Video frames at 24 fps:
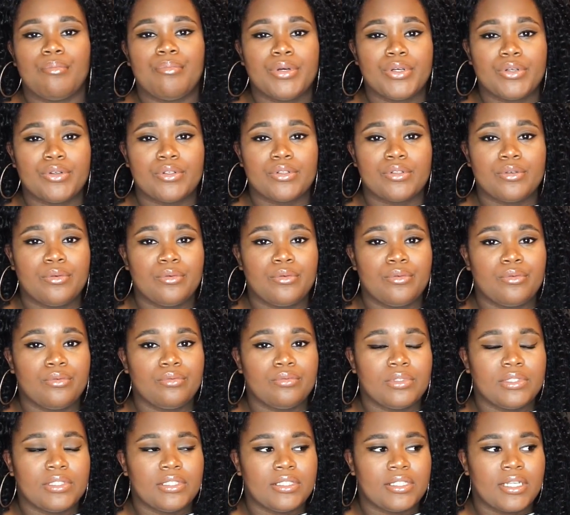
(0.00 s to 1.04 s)
Boohoo
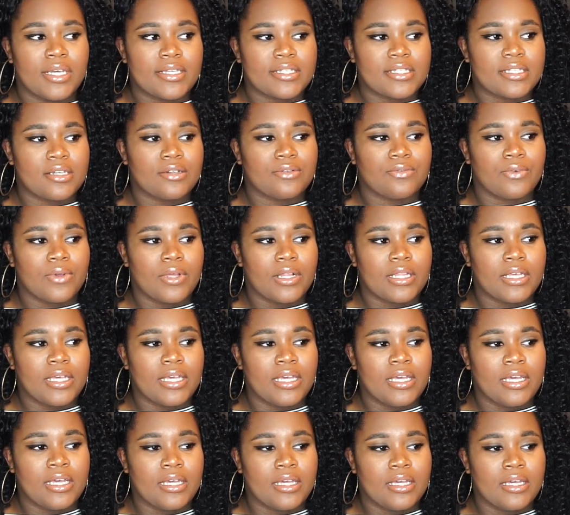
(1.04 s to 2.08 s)
doesn't
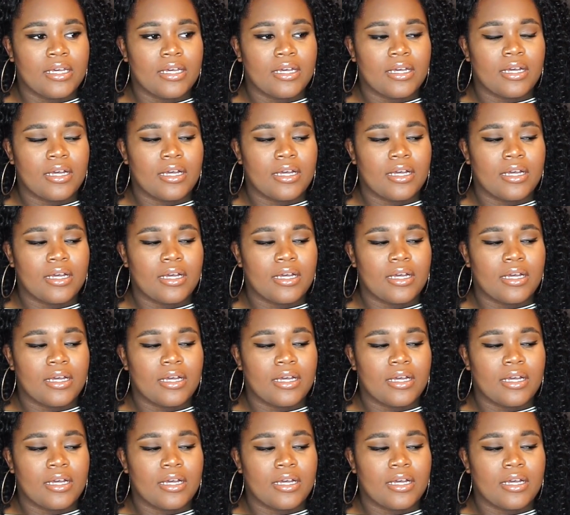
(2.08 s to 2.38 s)
really,